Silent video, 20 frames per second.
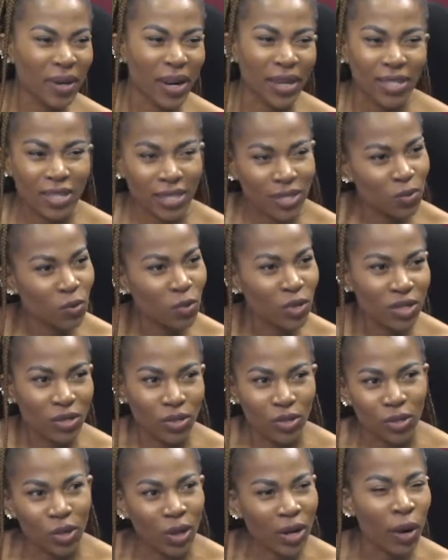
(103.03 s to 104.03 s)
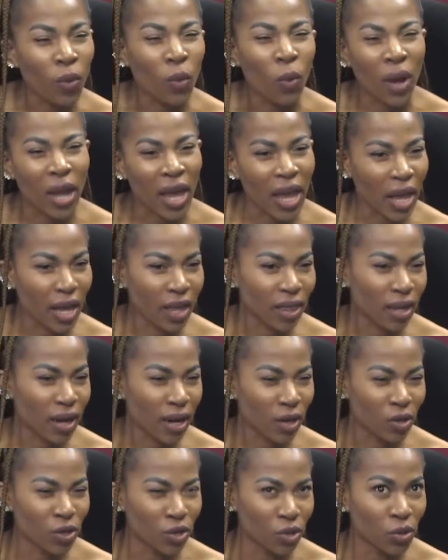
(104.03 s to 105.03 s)
but I just was not aware that
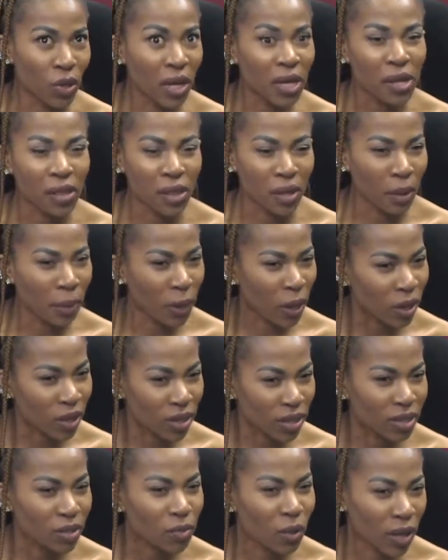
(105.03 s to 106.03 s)
I could do anything about it